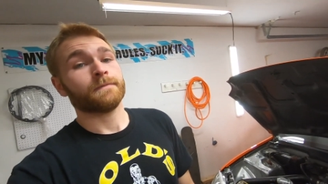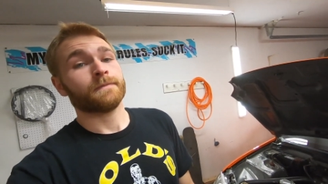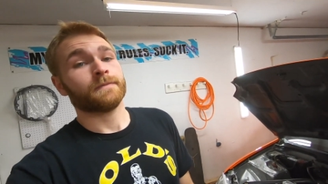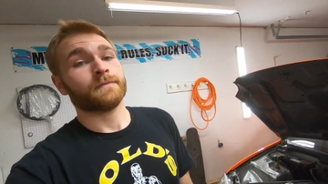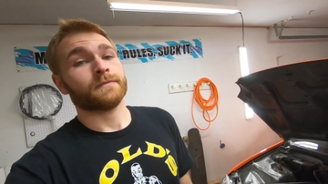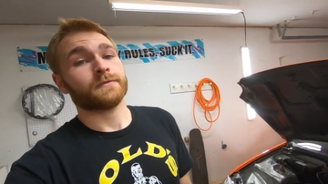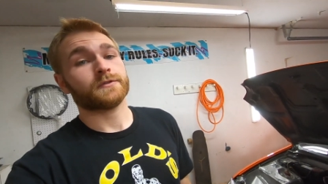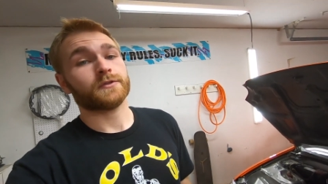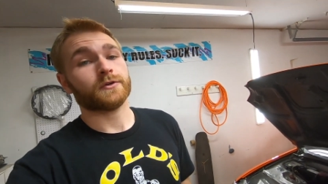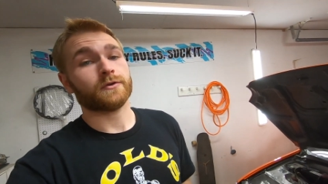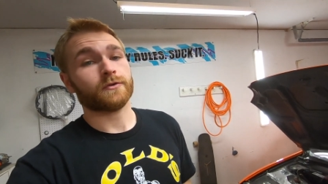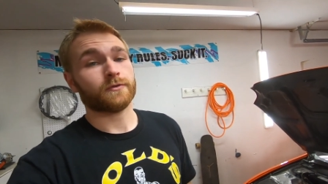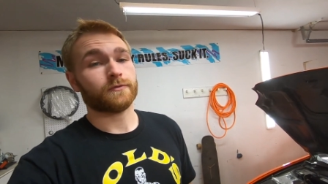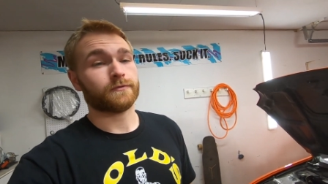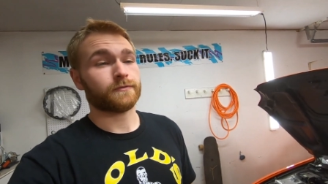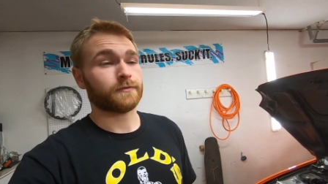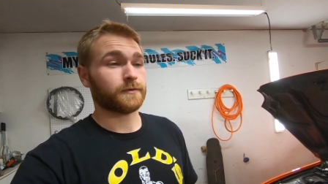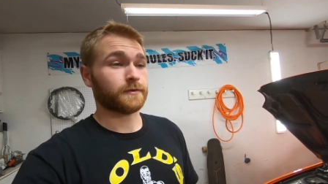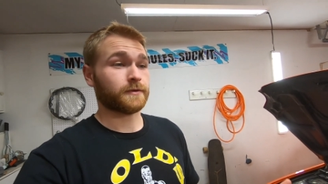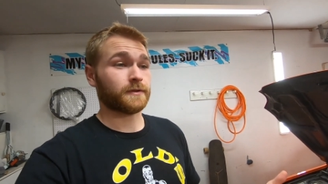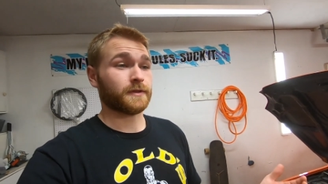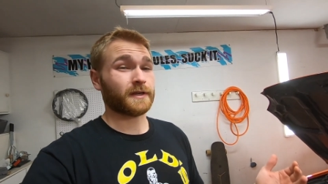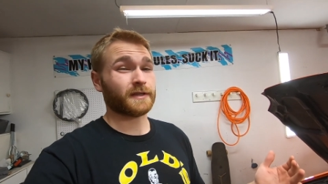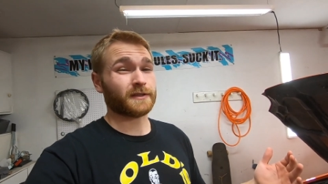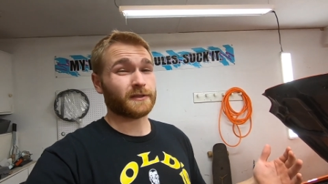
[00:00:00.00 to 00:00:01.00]
So
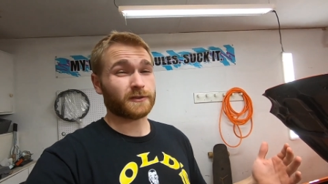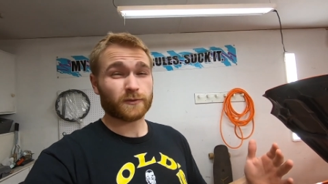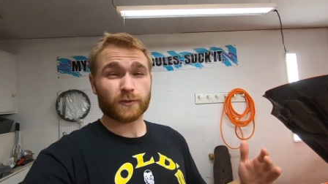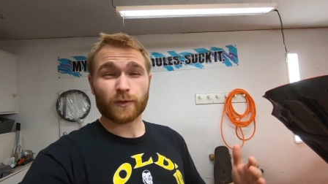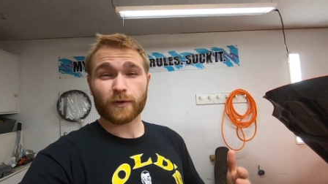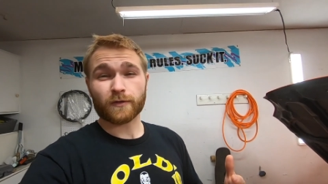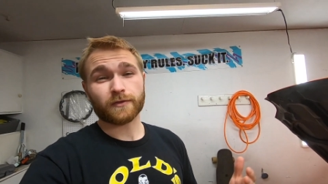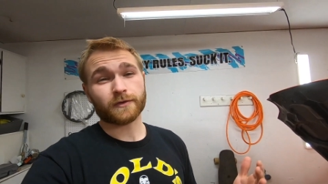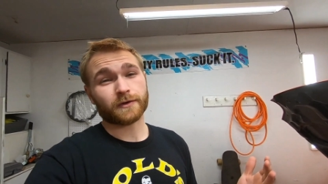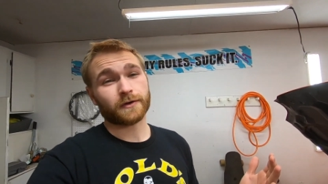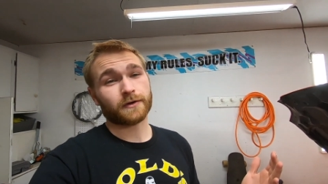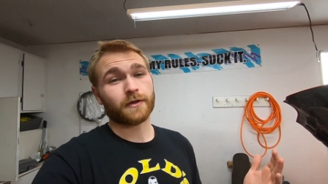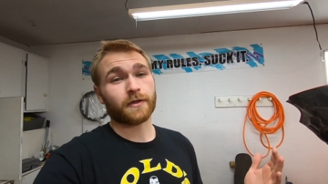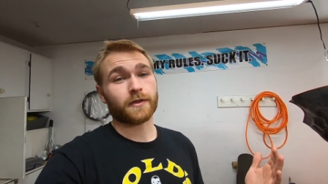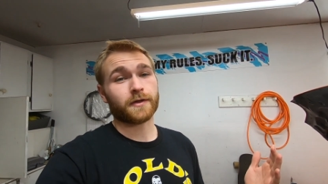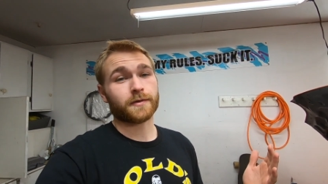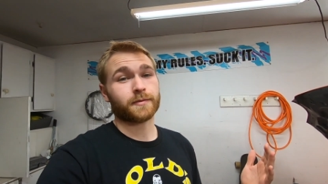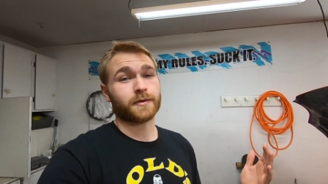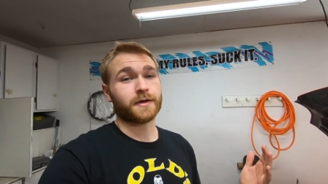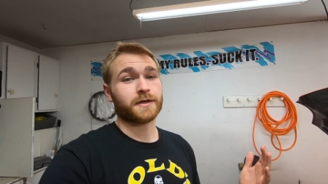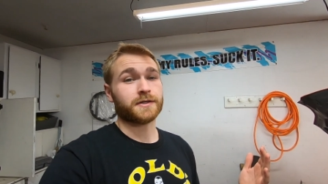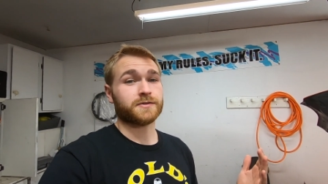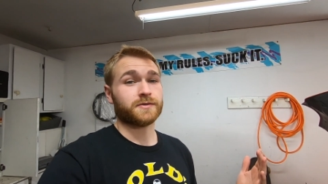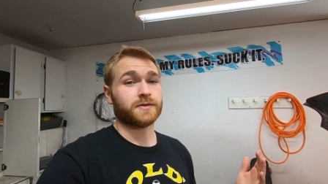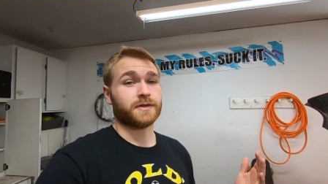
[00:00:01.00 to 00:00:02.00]
for like the $1,200
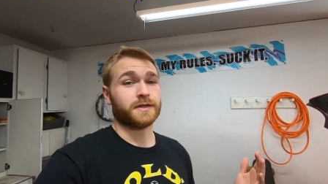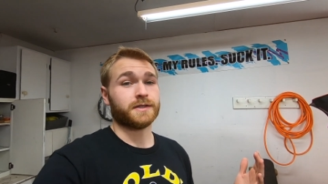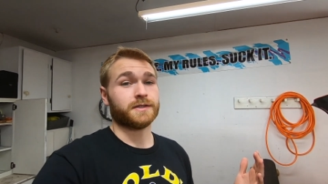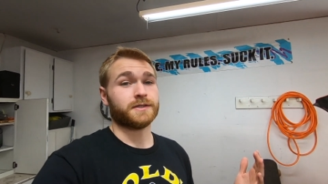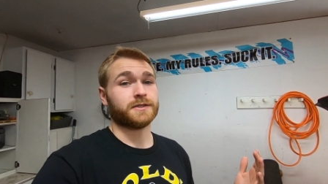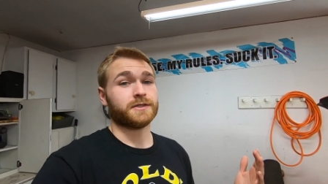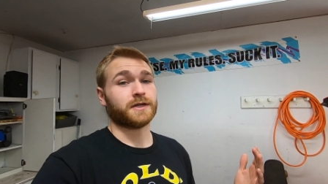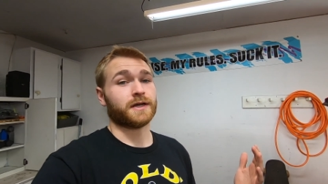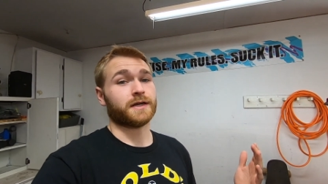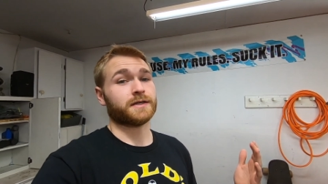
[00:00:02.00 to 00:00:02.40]
price range,